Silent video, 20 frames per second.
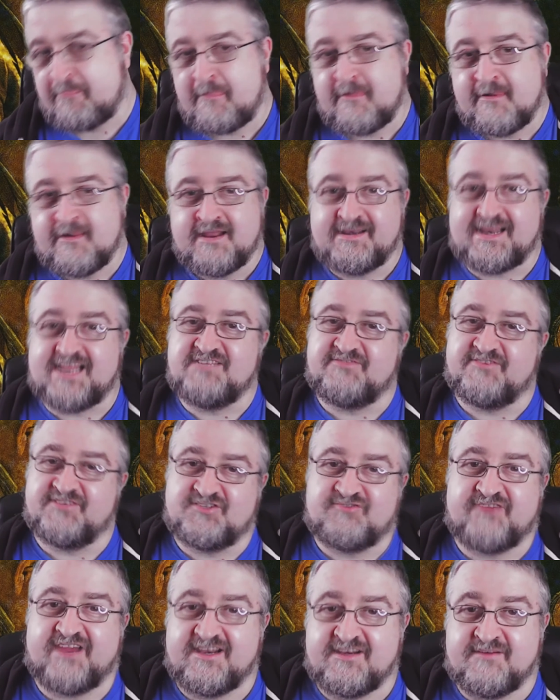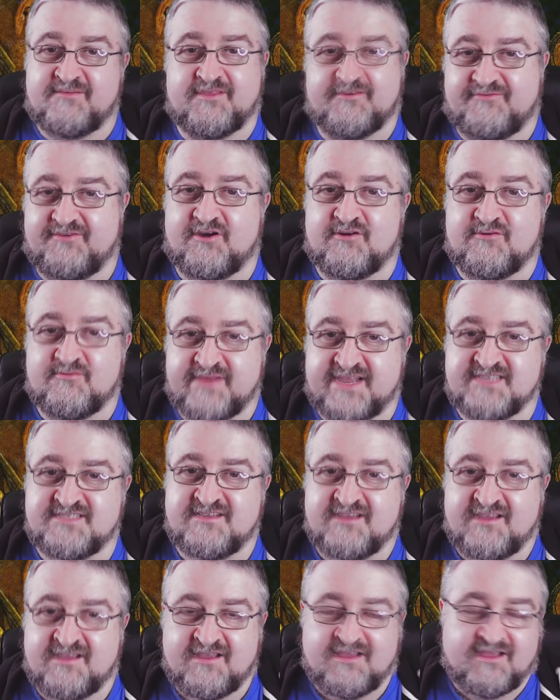And that's frustrating about the film, is
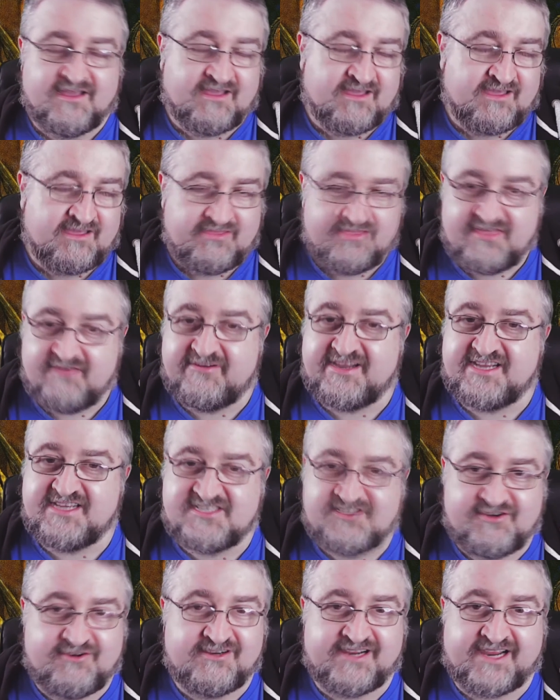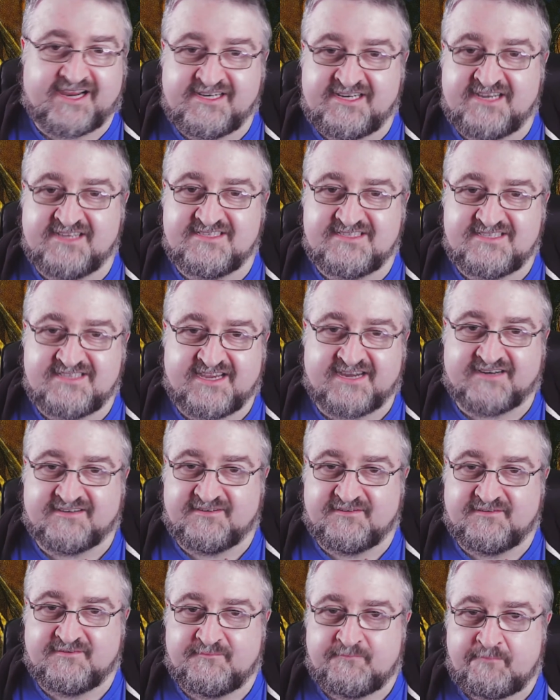there is good ideas there.
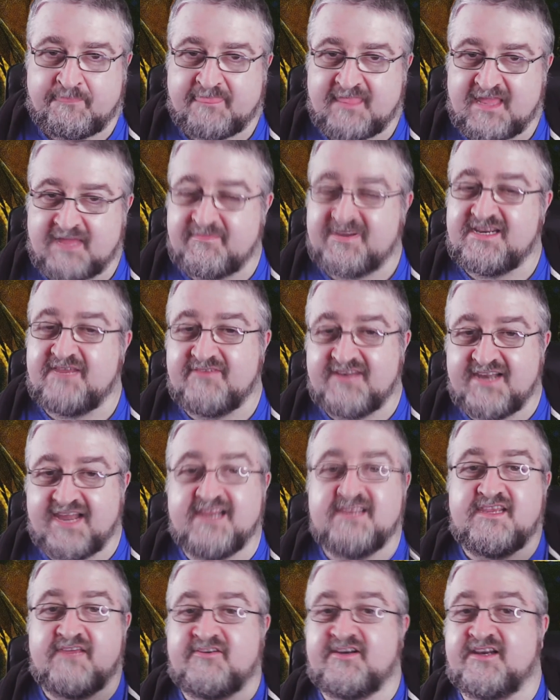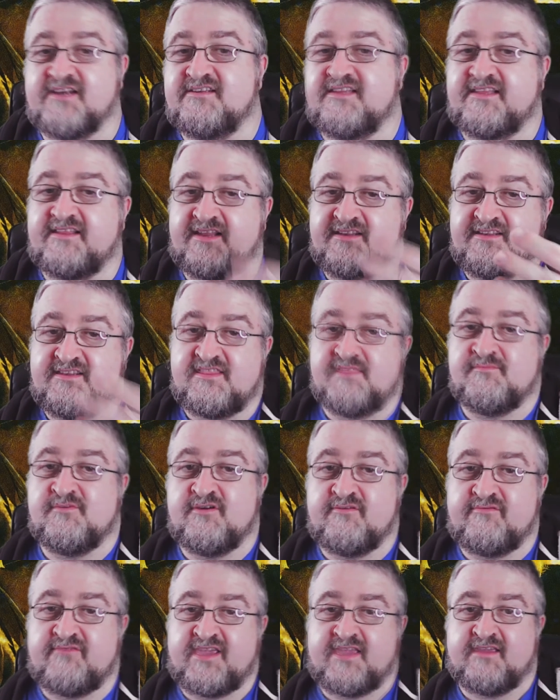I mean, even the idea of getting into the
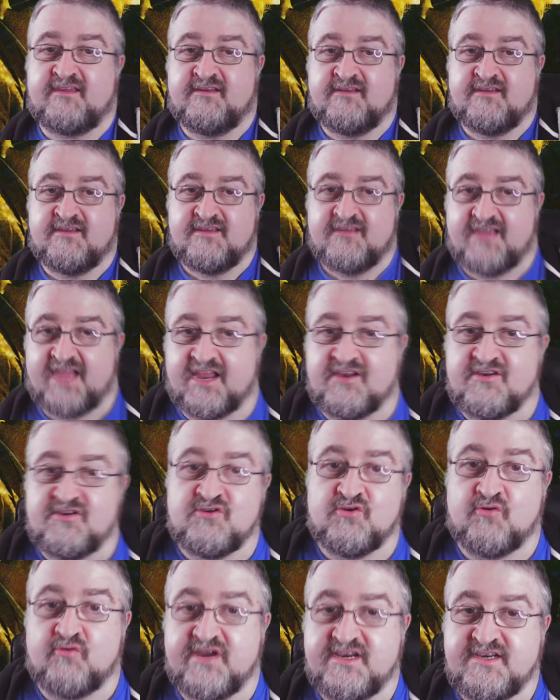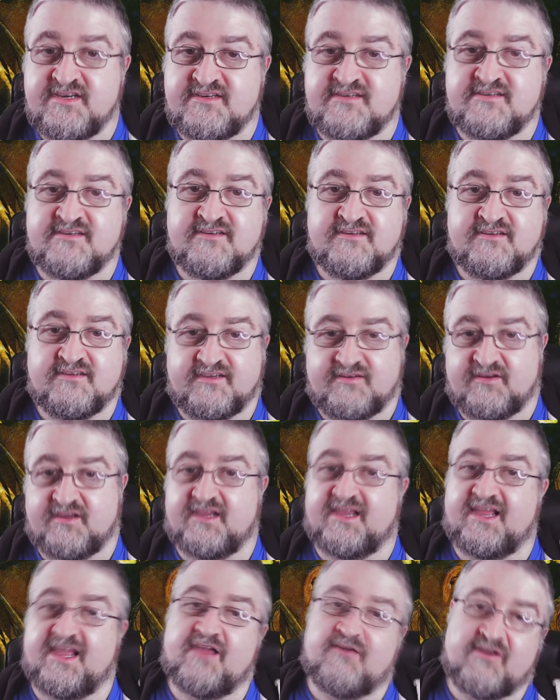movie and knowing
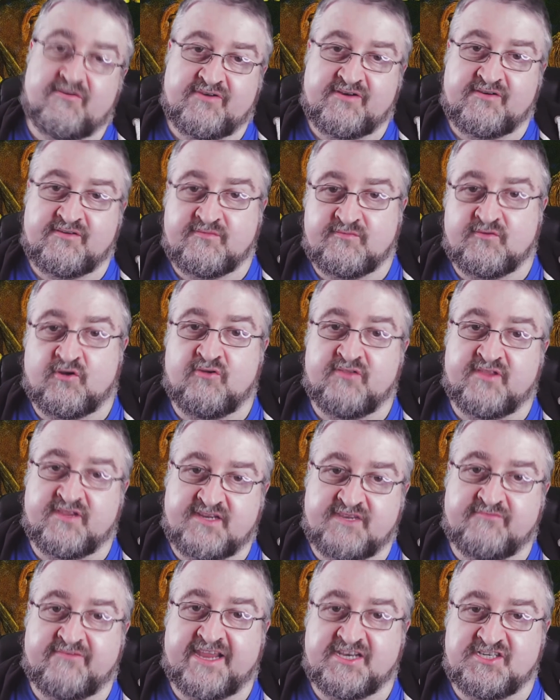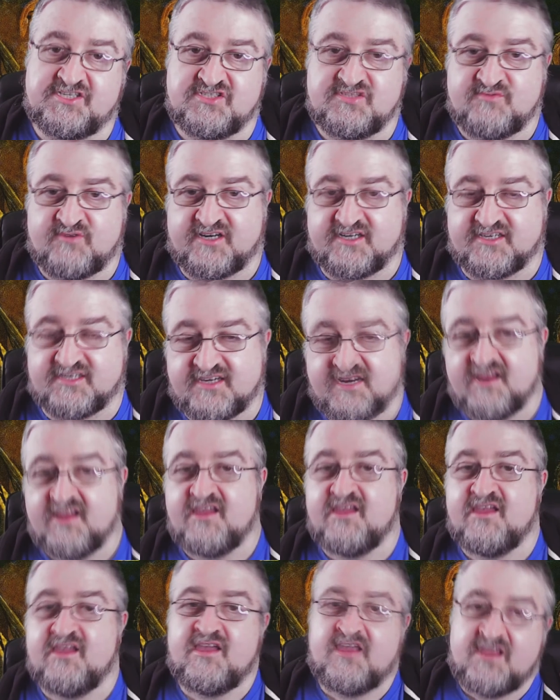how everything, all the conventions work,
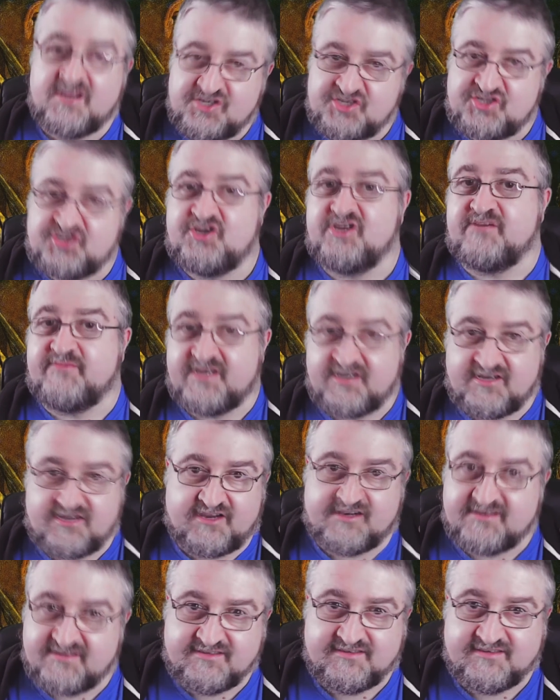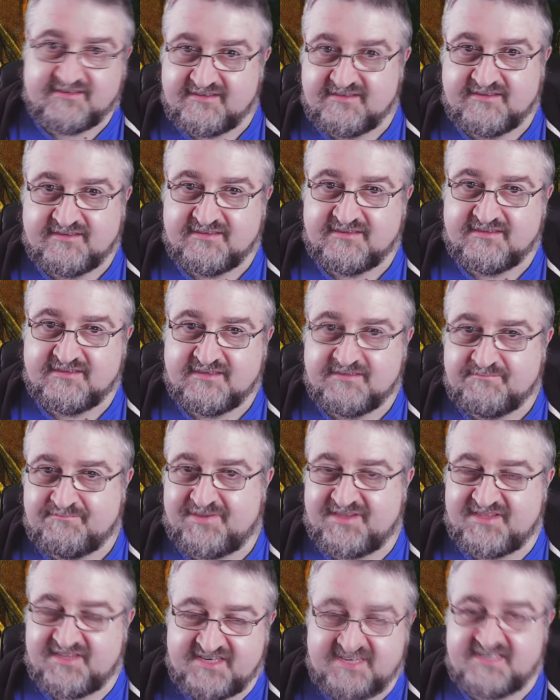should have been good.
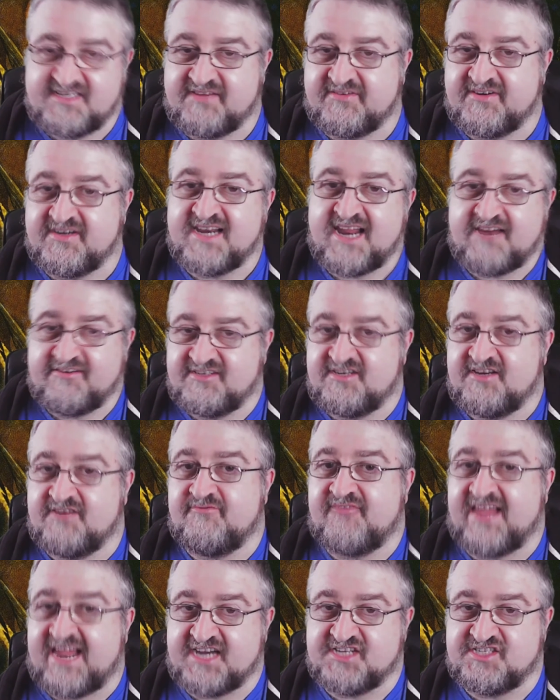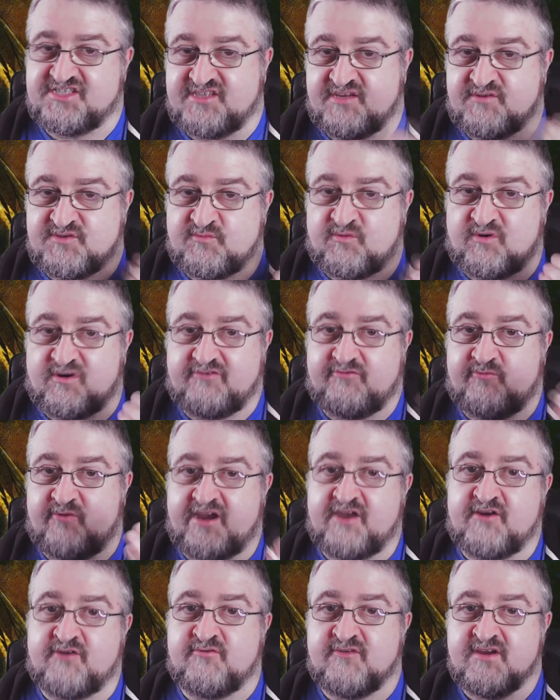But they needed to have a narrative that actually was
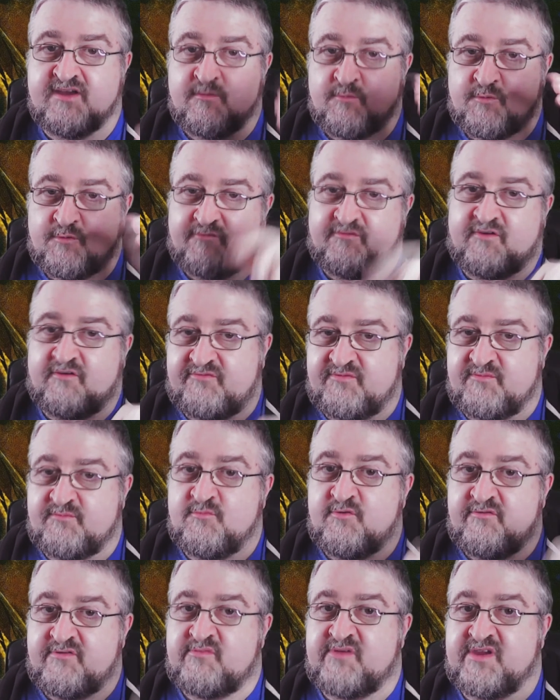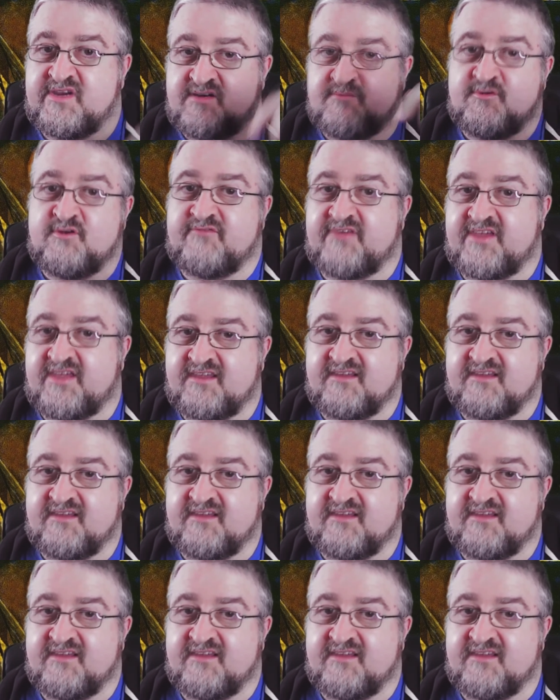worthwhile of the movie within the movie